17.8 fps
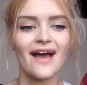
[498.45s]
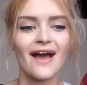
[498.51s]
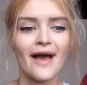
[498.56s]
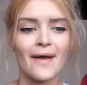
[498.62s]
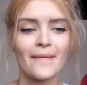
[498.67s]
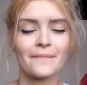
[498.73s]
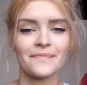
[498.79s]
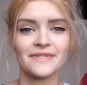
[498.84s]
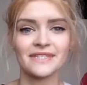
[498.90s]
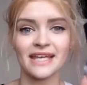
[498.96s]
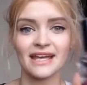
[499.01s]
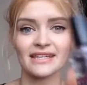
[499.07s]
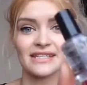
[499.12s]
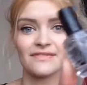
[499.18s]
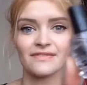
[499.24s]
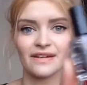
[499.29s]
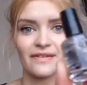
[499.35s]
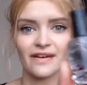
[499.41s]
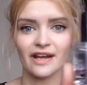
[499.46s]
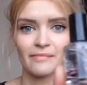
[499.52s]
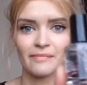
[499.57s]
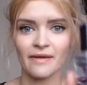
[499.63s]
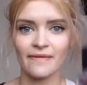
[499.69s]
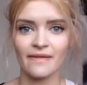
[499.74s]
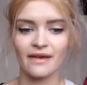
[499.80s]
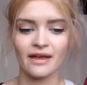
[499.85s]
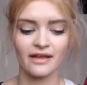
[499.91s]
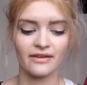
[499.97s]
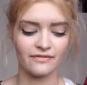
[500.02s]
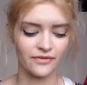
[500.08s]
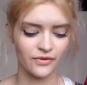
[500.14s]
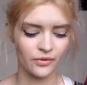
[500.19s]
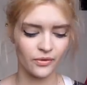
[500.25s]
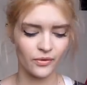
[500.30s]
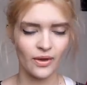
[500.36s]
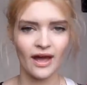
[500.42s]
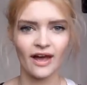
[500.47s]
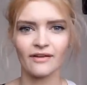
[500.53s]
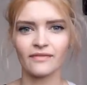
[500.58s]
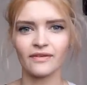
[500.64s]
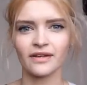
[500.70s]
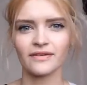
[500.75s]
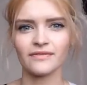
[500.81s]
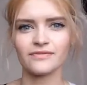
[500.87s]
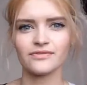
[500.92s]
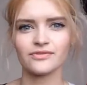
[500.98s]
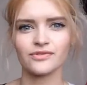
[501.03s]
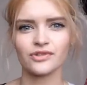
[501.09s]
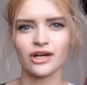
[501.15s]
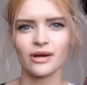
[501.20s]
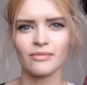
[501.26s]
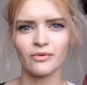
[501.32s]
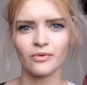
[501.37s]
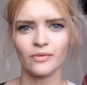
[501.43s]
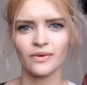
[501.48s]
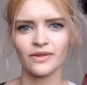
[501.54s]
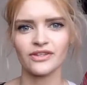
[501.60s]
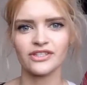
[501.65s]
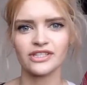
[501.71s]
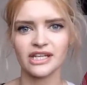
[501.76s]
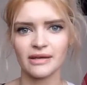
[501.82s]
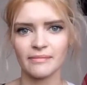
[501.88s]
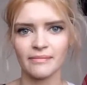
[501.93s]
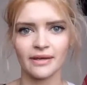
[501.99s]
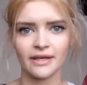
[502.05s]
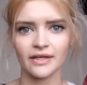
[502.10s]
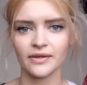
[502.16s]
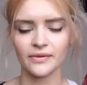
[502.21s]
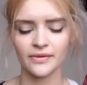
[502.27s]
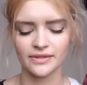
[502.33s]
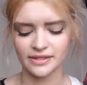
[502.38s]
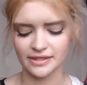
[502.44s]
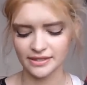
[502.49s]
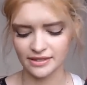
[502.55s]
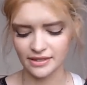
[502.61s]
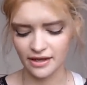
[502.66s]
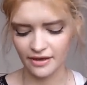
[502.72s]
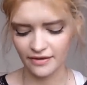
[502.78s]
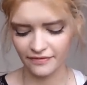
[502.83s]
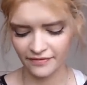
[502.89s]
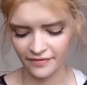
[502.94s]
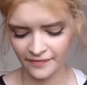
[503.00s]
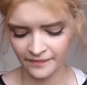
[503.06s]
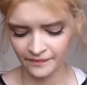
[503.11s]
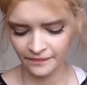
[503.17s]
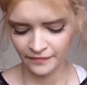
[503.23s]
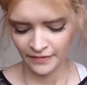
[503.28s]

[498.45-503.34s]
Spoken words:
So yeah, definitely recommend that if you have kind of trouble with chipped manicures and stuff.